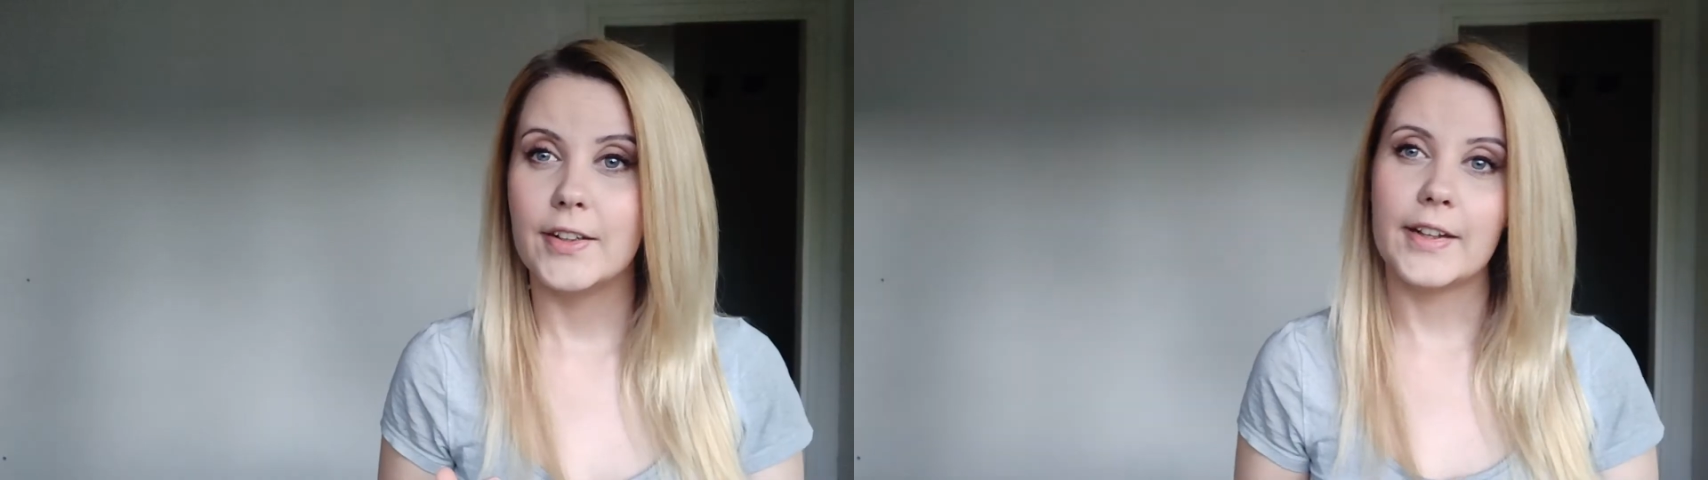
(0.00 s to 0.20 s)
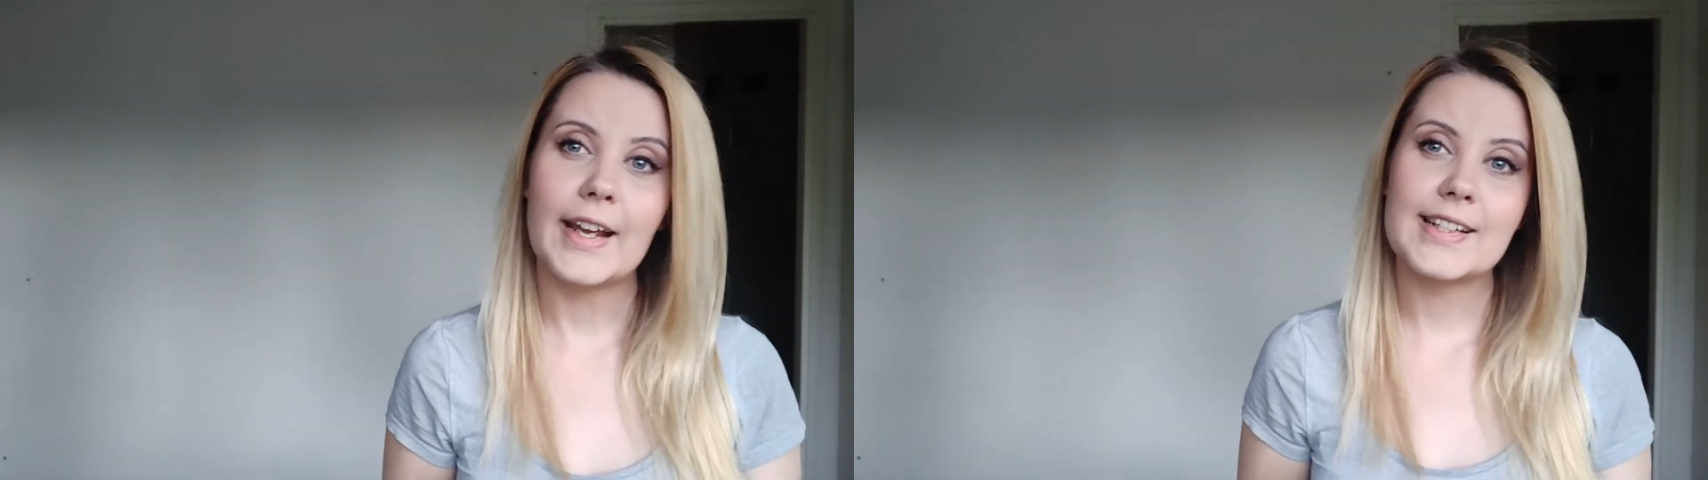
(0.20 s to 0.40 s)

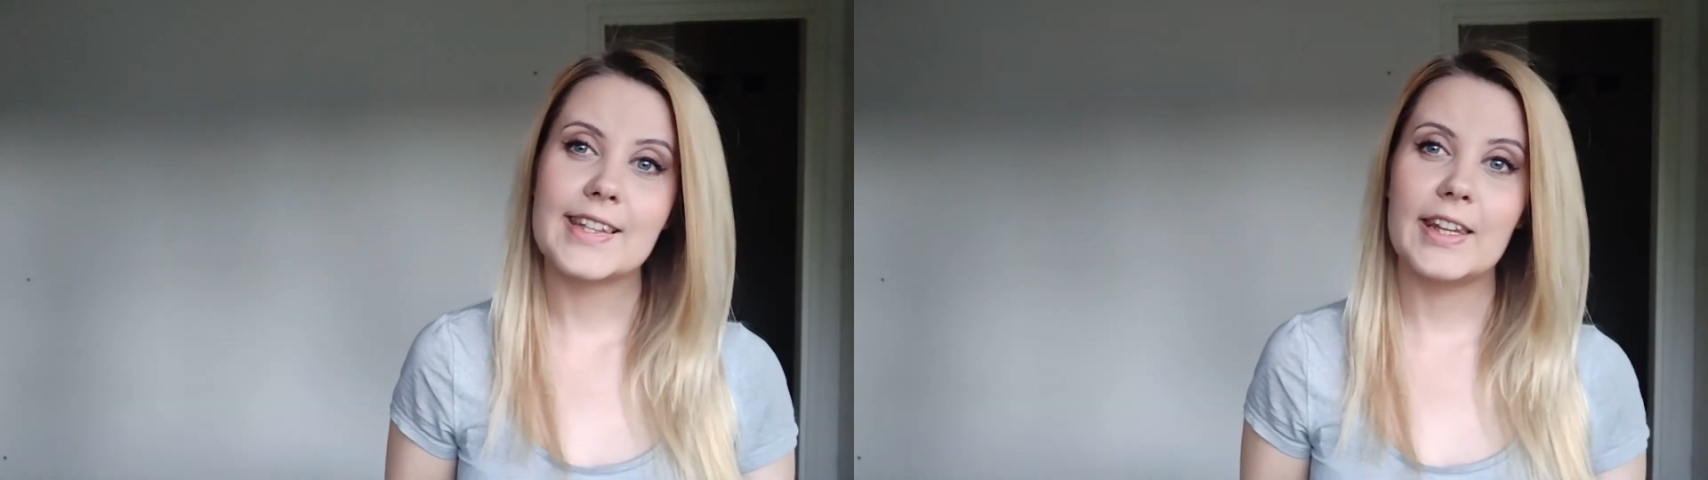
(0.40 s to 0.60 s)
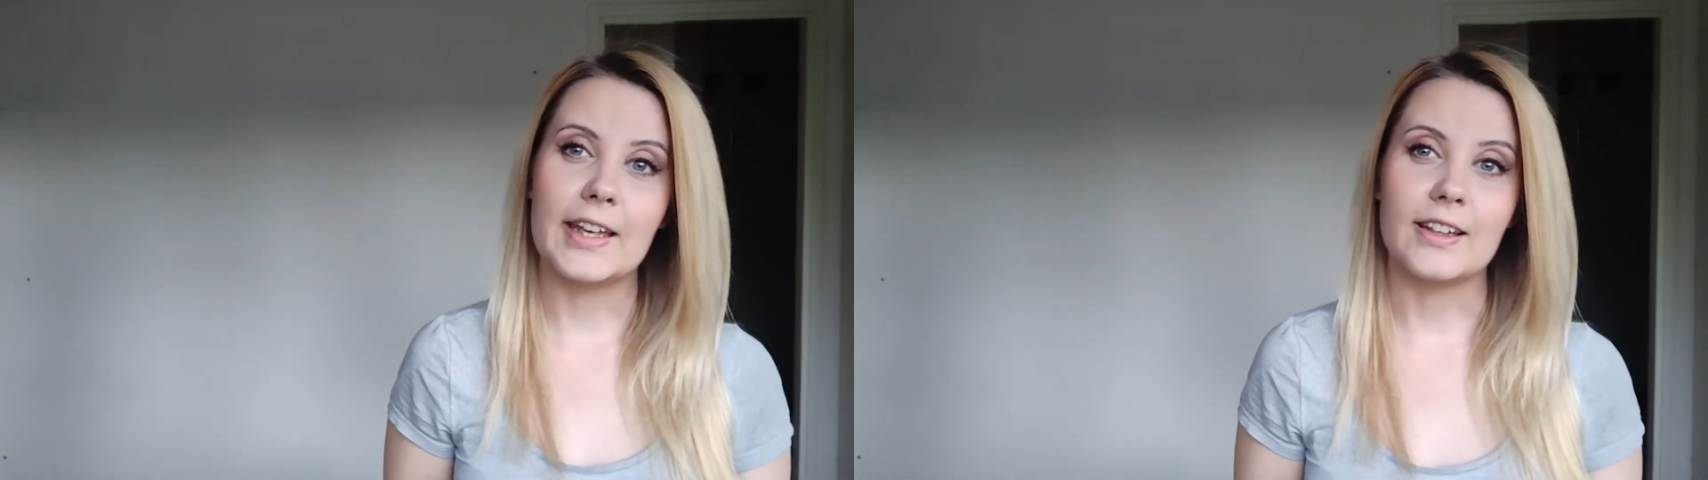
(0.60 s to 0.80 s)
The
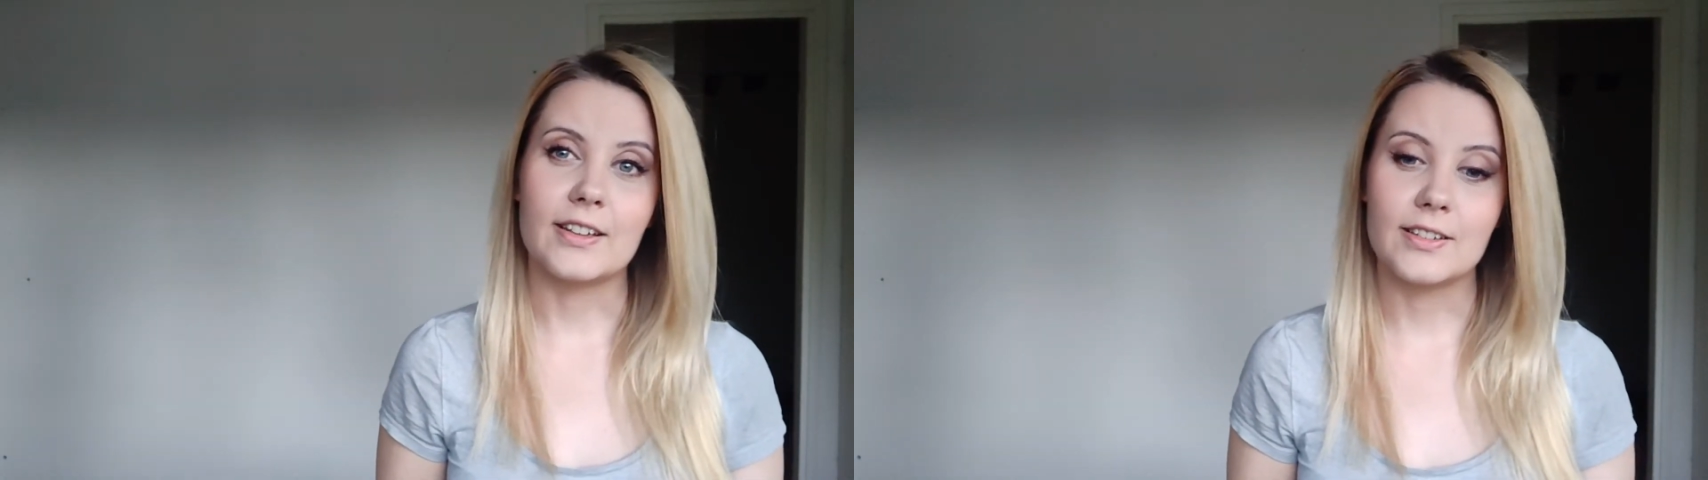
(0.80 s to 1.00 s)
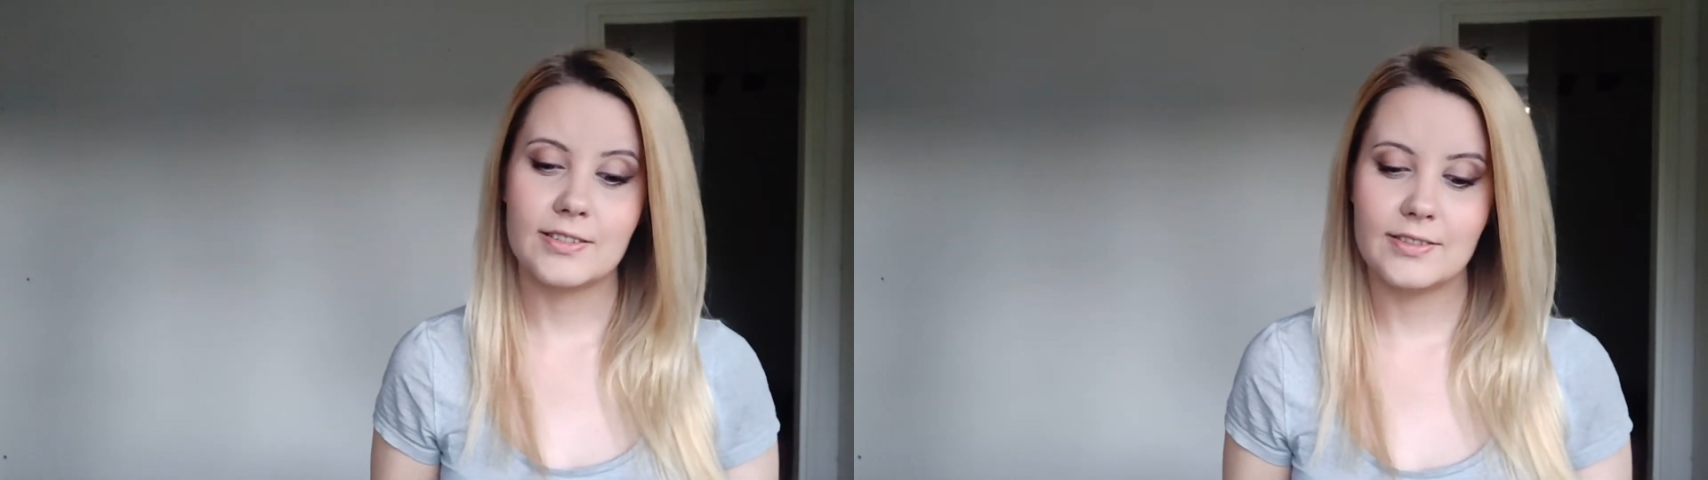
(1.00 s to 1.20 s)
next
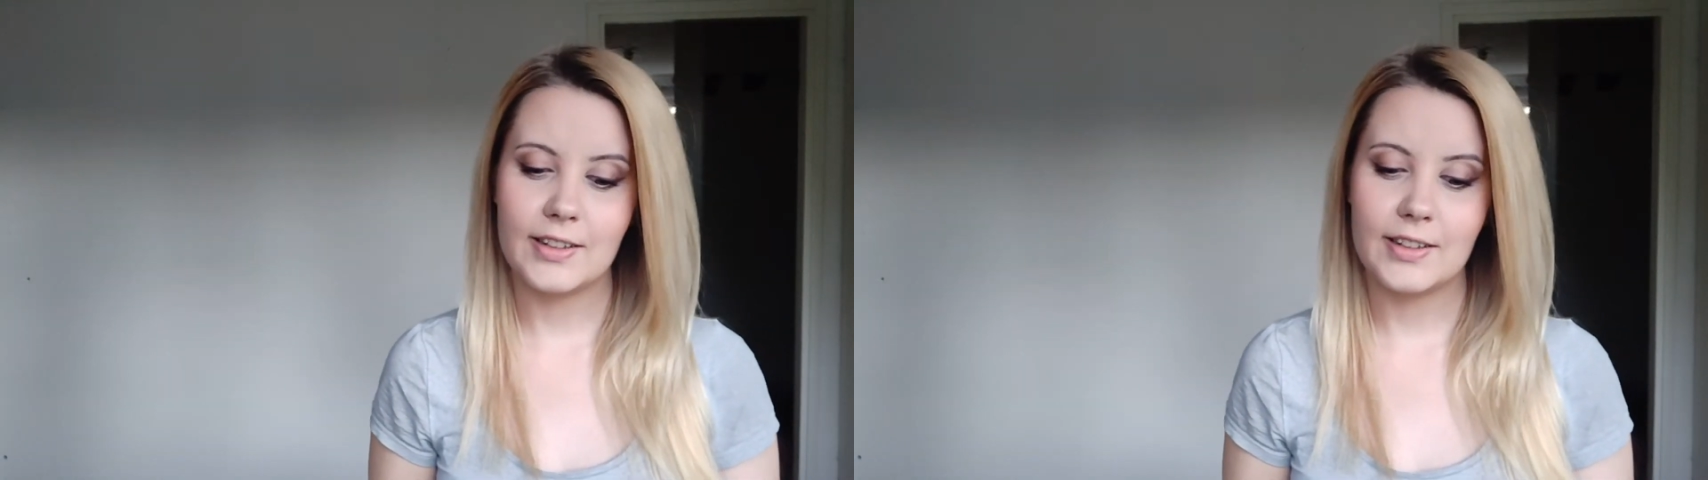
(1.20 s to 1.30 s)
thing